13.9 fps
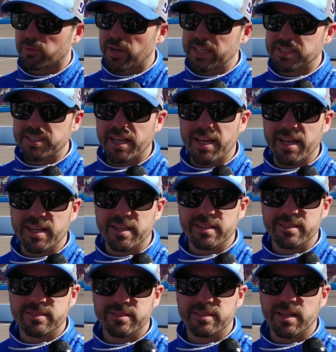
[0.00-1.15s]
race in it.
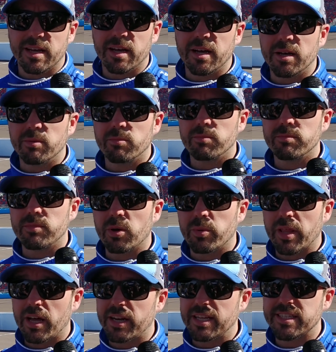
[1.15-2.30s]

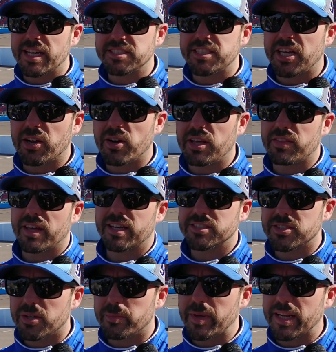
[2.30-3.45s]
Without any testing or anything.
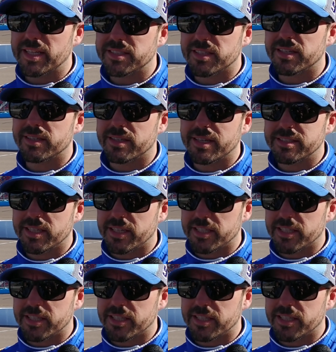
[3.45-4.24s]
So it's an